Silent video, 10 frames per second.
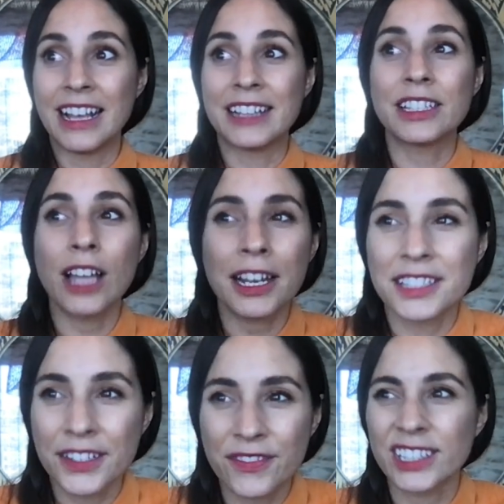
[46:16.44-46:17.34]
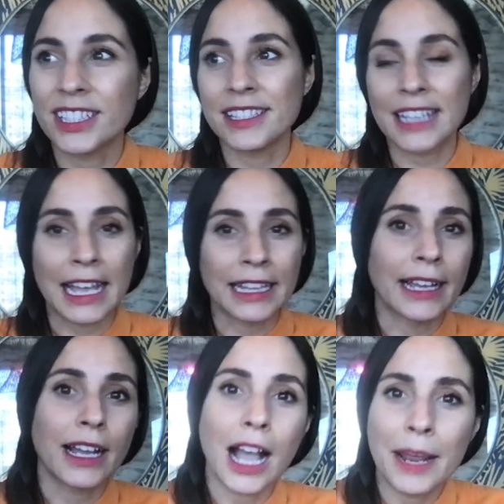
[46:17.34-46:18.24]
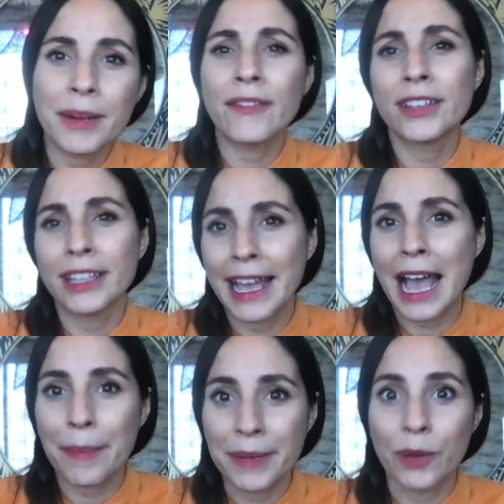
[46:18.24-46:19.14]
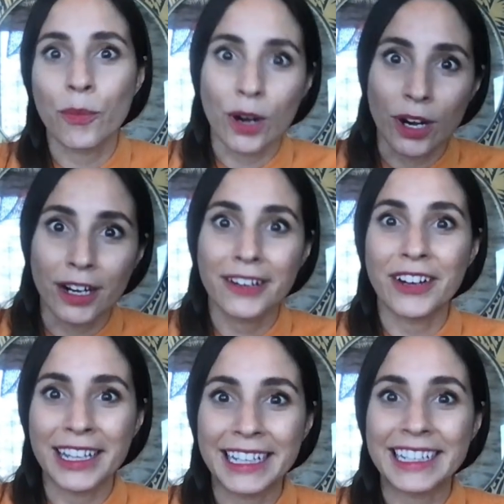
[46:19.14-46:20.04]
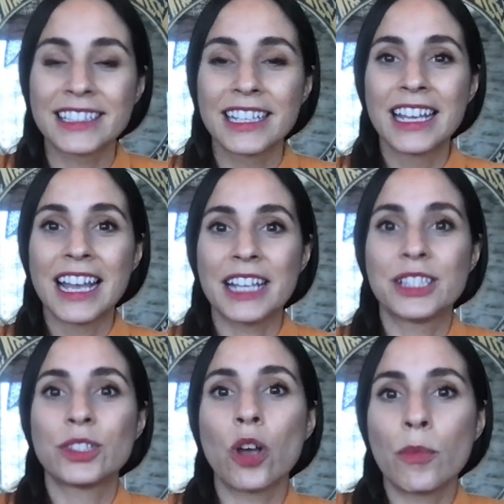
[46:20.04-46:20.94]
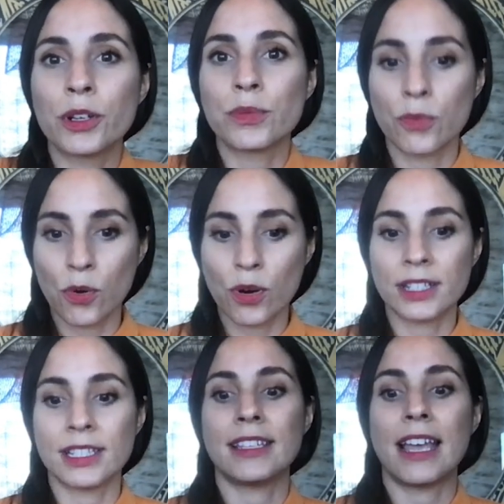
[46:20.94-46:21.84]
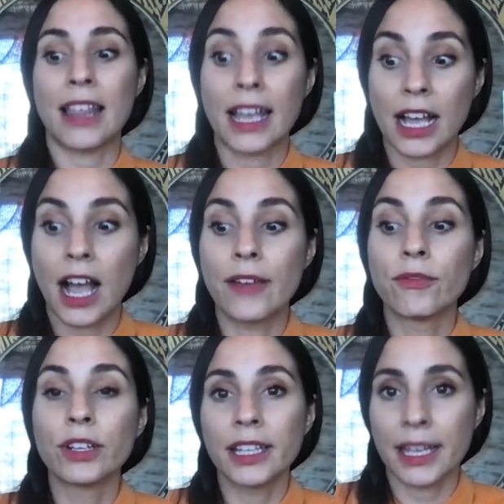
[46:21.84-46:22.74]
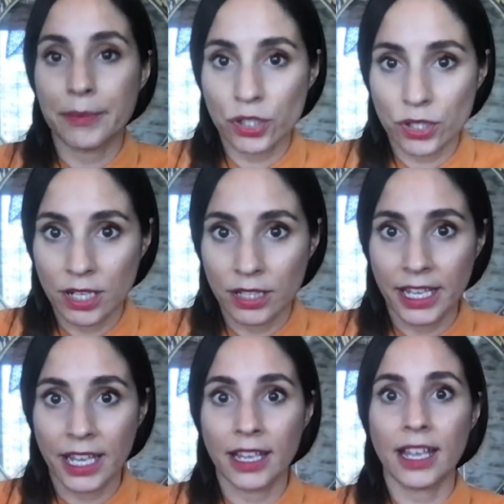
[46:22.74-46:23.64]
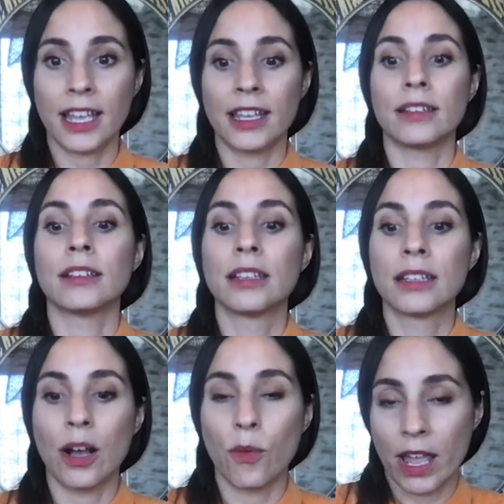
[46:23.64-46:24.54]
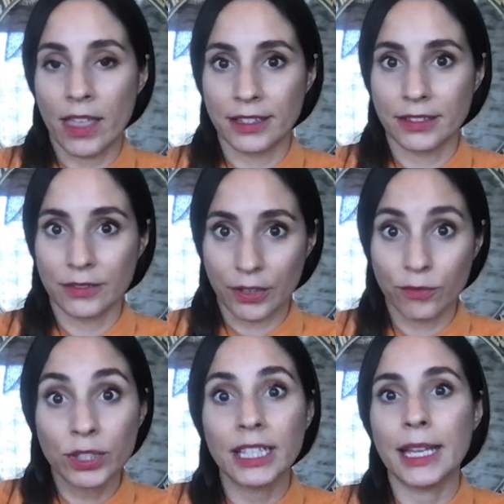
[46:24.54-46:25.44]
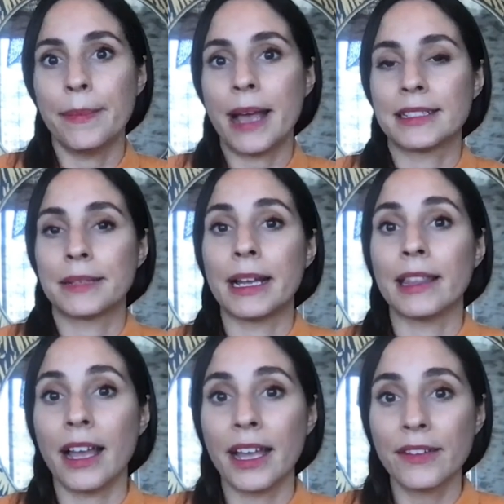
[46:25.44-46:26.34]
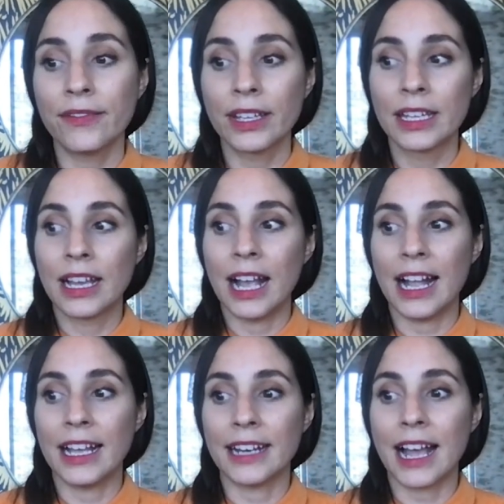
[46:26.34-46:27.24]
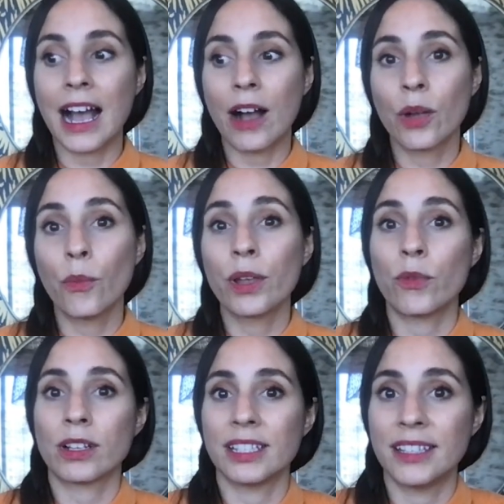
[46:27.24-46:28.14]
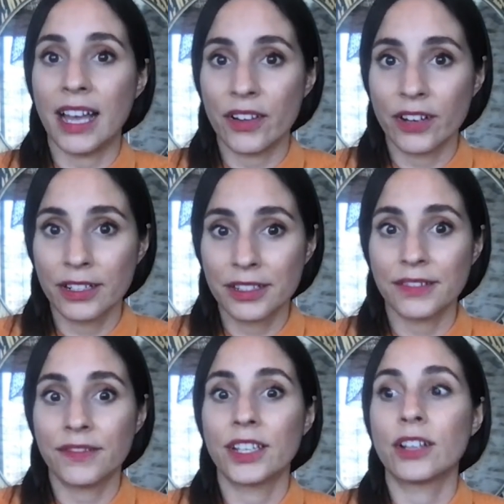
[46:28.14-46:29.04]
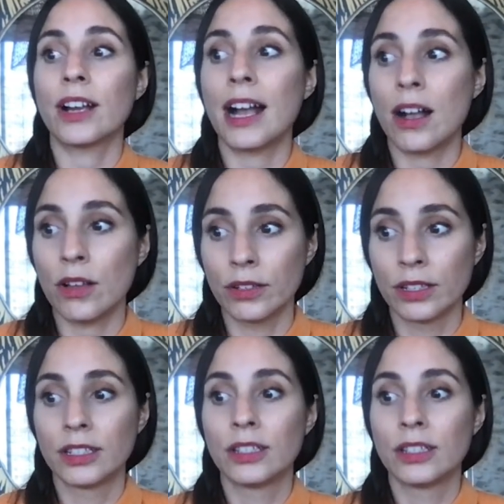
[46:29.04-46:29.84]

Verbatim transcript: it's a lot different than saying like I'm not feeling happy at work, right? Like it it's so much more to say like I really am struggling in a way that's like really impacting my life, and how can we work together to figure out